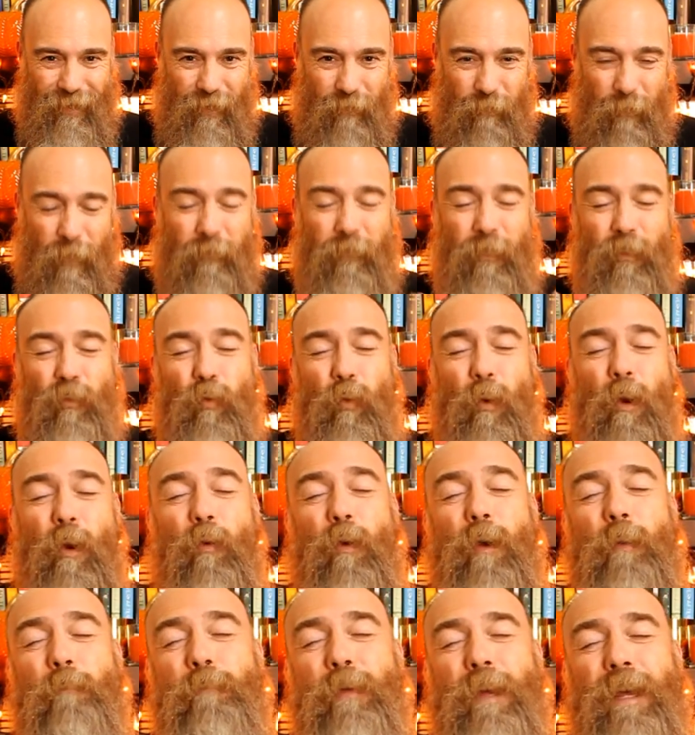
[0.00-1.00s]
My friends,
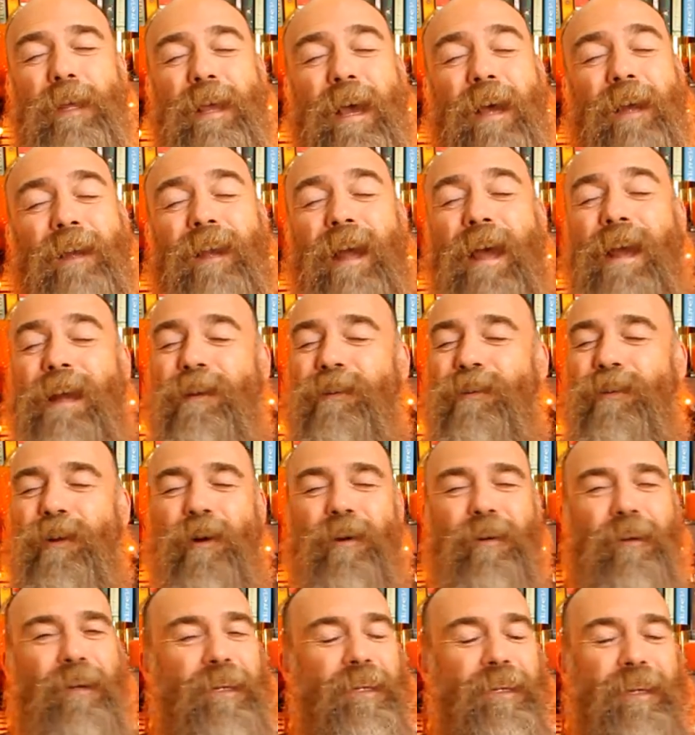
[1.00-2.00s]
we be that light
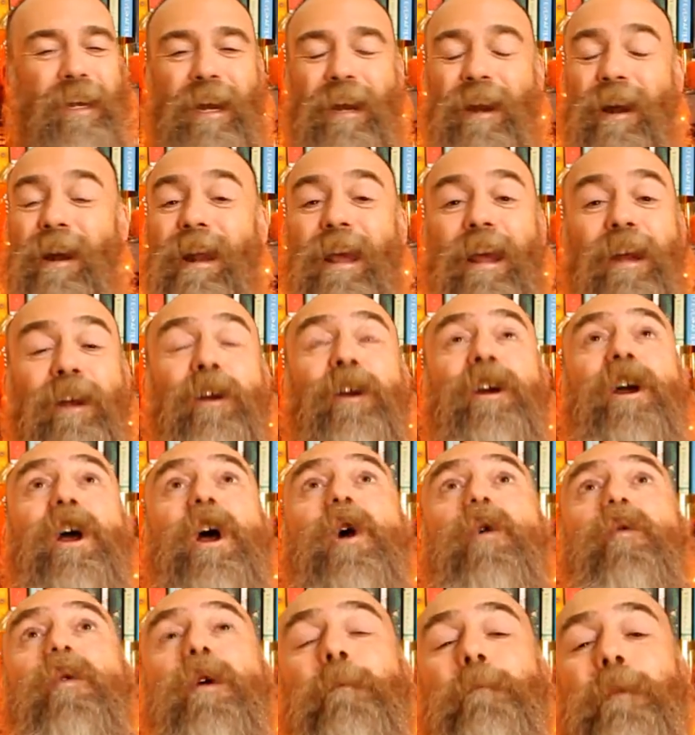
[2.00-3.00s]
darkness cannot enter.
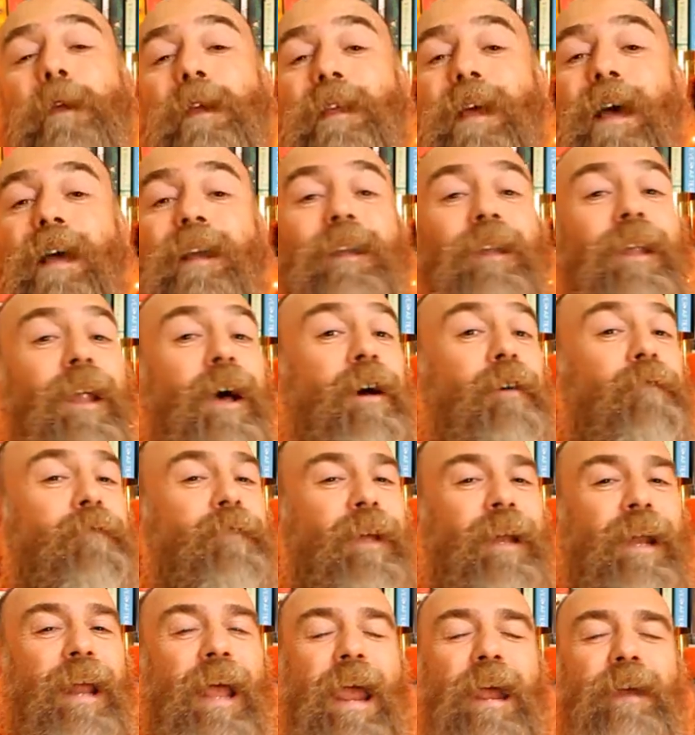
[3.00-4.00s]
We be that love
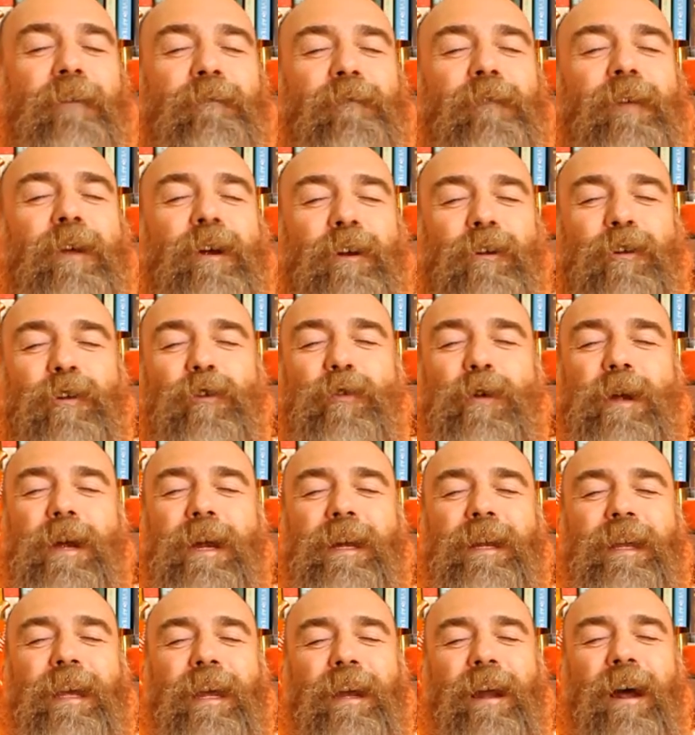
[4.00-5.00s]
that hate, fear, and
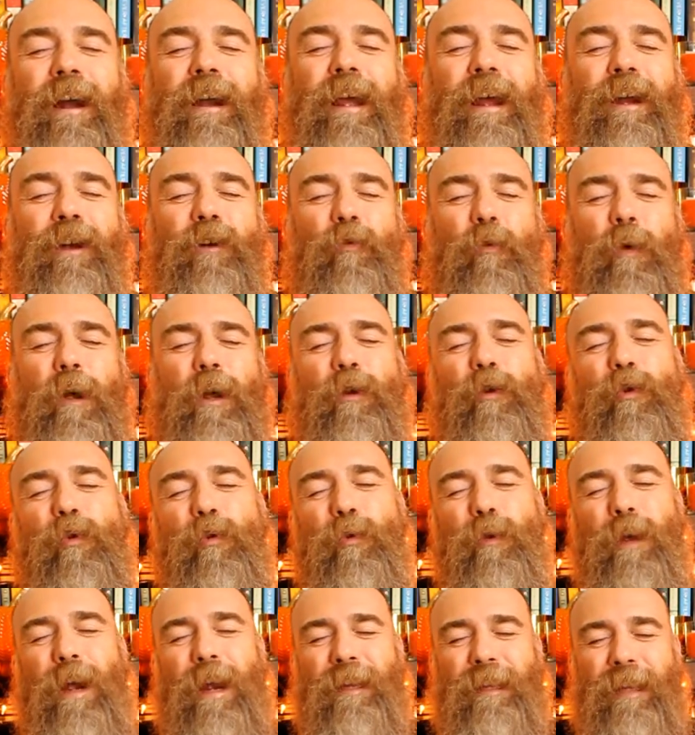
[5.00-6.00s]
greed cannot enter. We
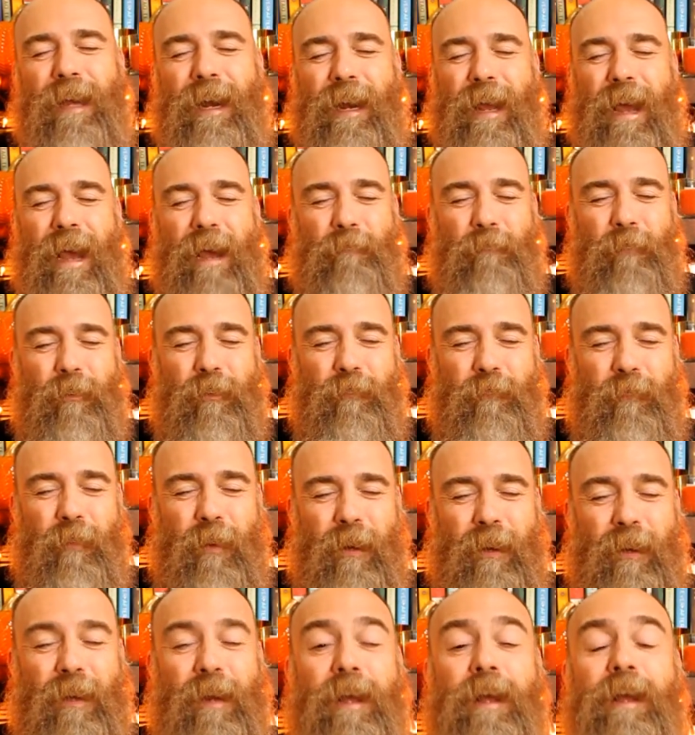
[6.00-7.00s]
create that
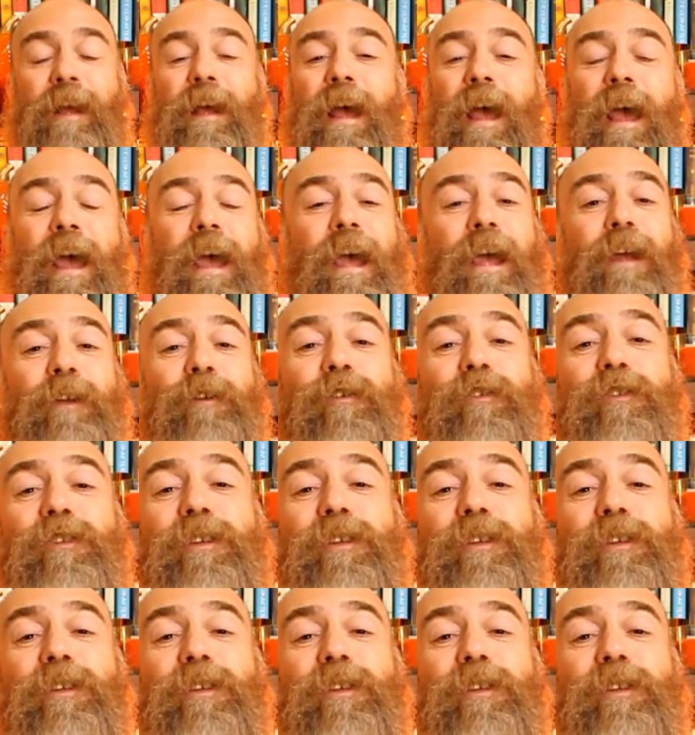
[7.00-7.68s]
atmosphere, and you'll